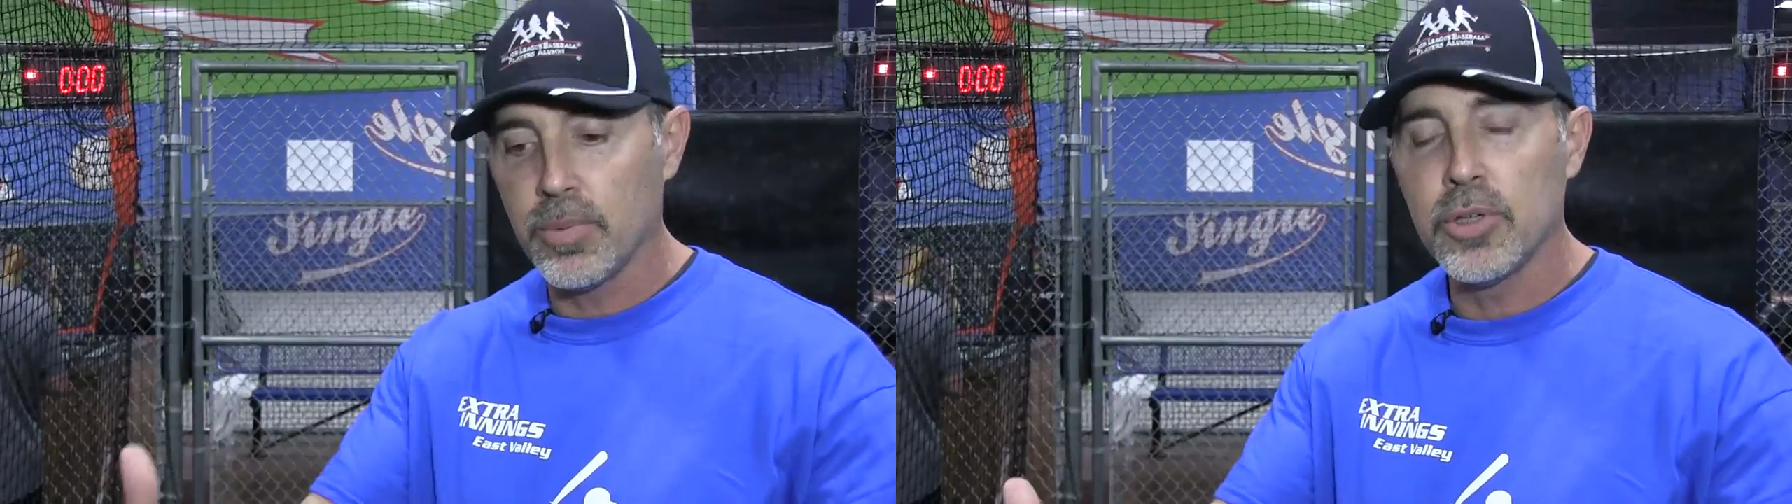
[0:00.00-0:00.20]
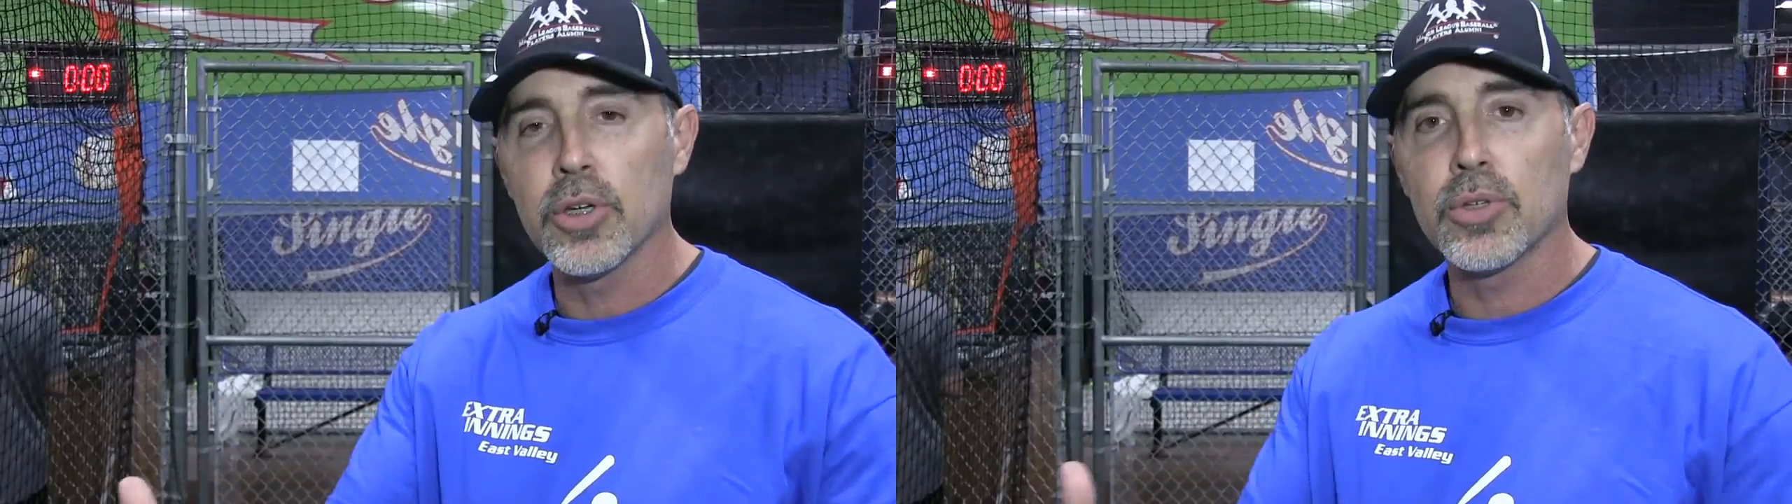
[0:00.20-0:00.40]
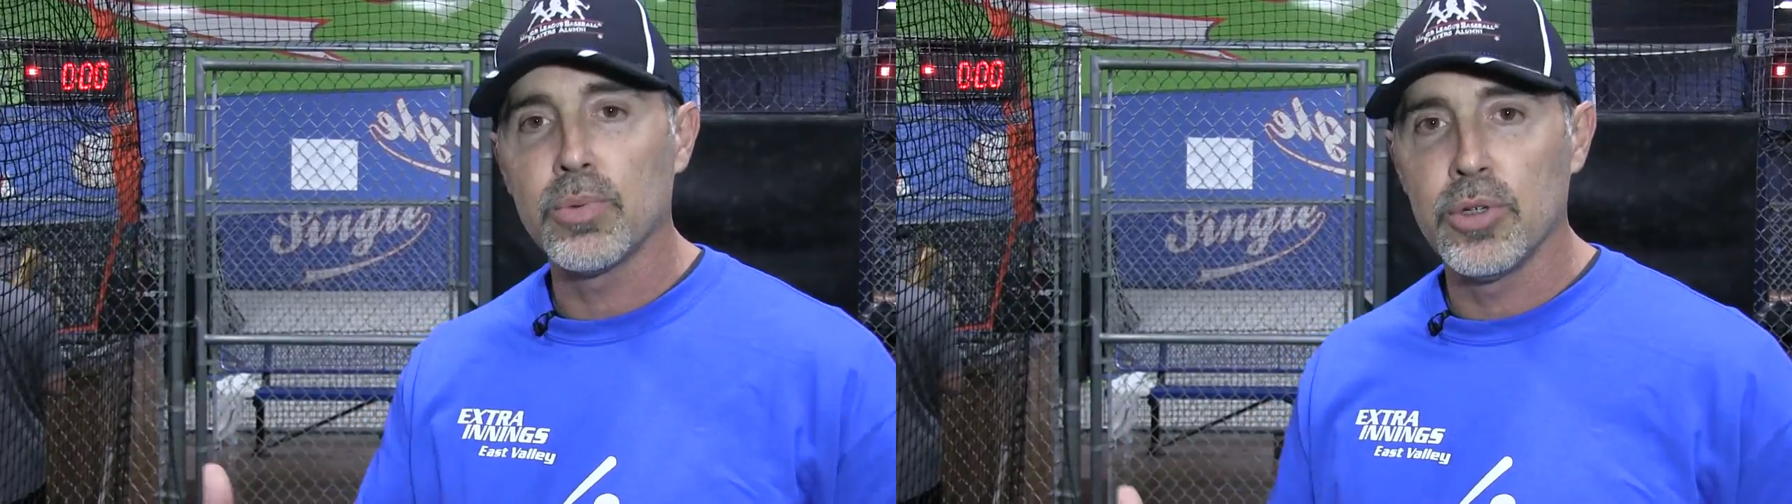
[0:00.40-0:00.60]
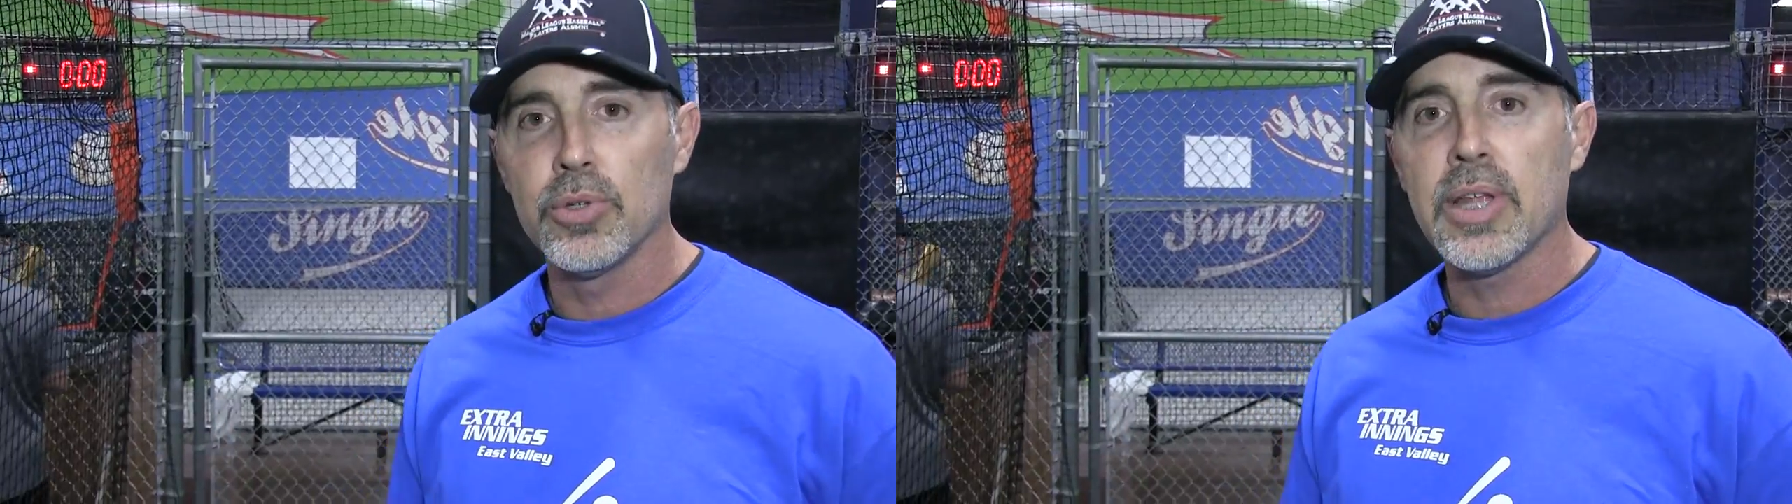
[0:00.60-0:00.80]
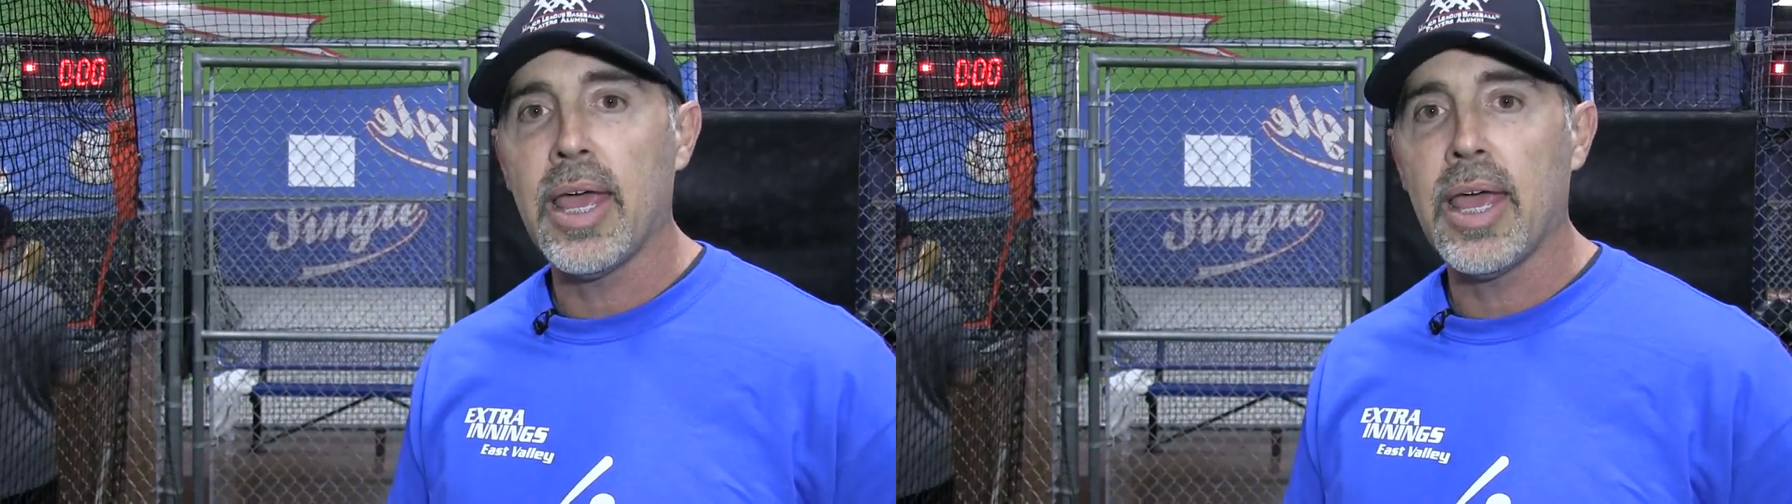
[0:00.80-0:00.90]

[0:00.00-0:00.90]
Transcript: and we just used